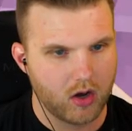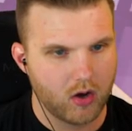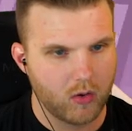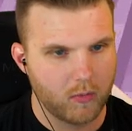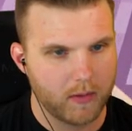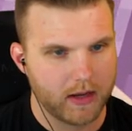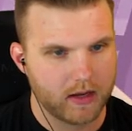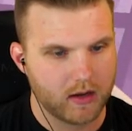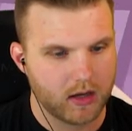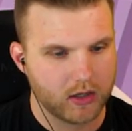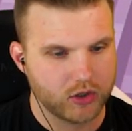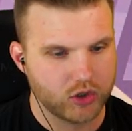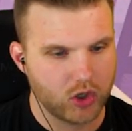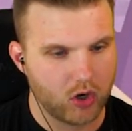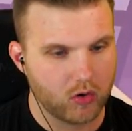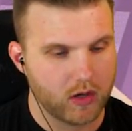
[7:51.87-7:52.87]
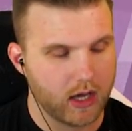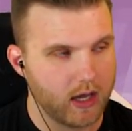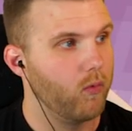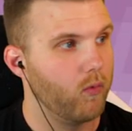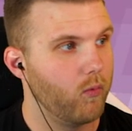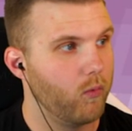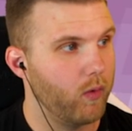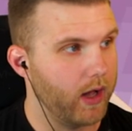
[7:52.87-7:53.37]
Oh my gosh. Okay.
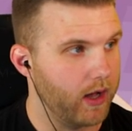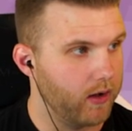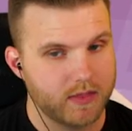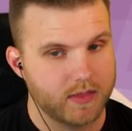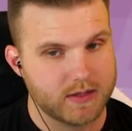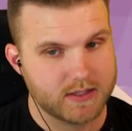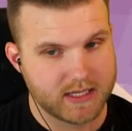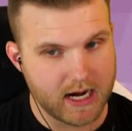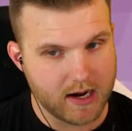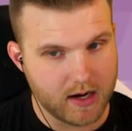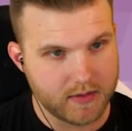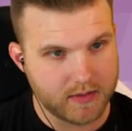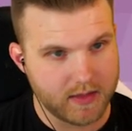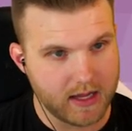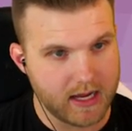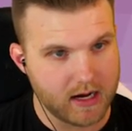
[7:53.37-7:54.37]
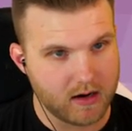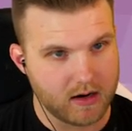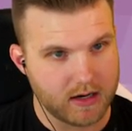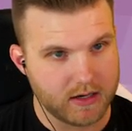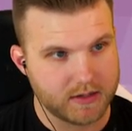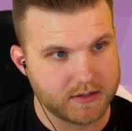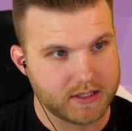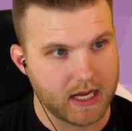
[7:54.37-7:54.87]
Well, the scary thing here
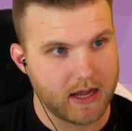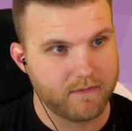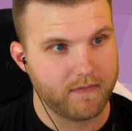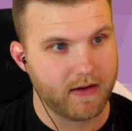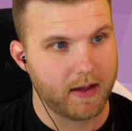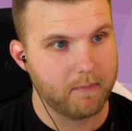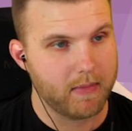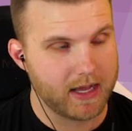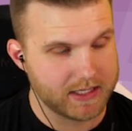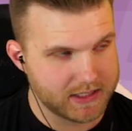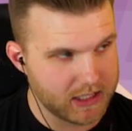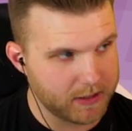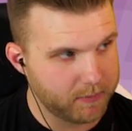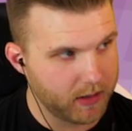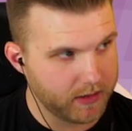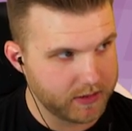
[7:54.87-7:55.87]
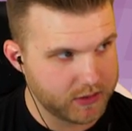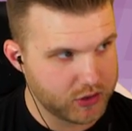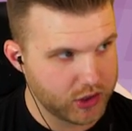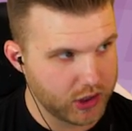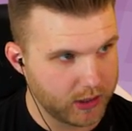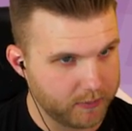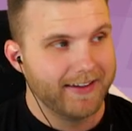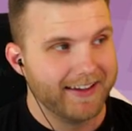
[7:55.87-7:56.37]
is if I mess up on this
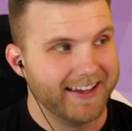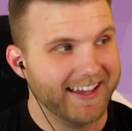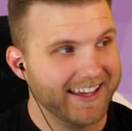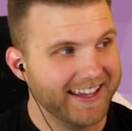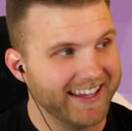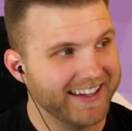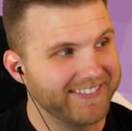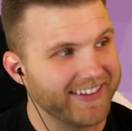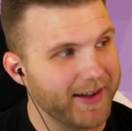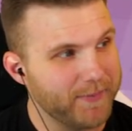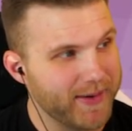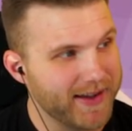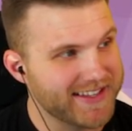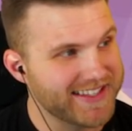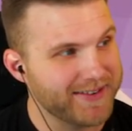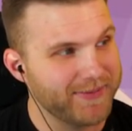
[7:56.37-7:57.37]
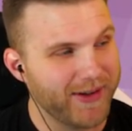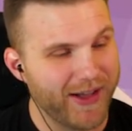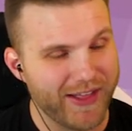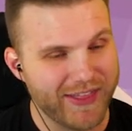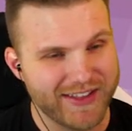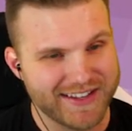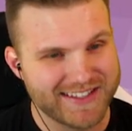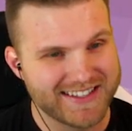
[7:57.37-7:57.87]
jump,
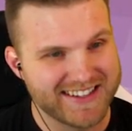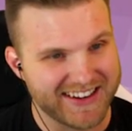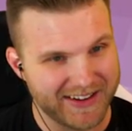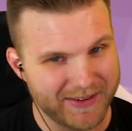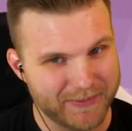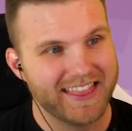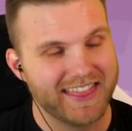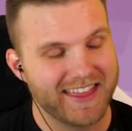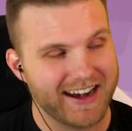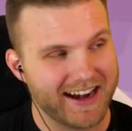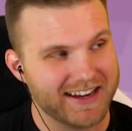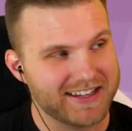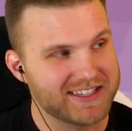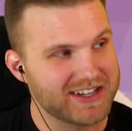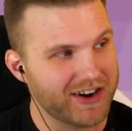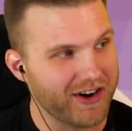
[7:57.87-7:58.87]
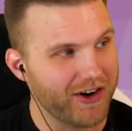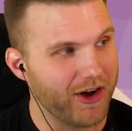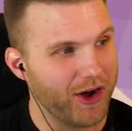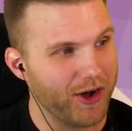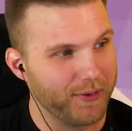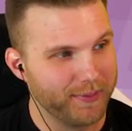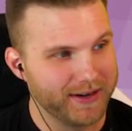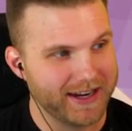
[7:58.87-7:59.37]
then I start
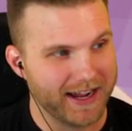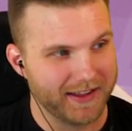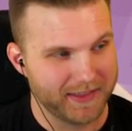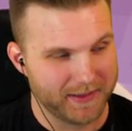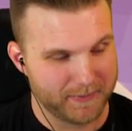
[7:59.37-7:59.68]
all the way down at the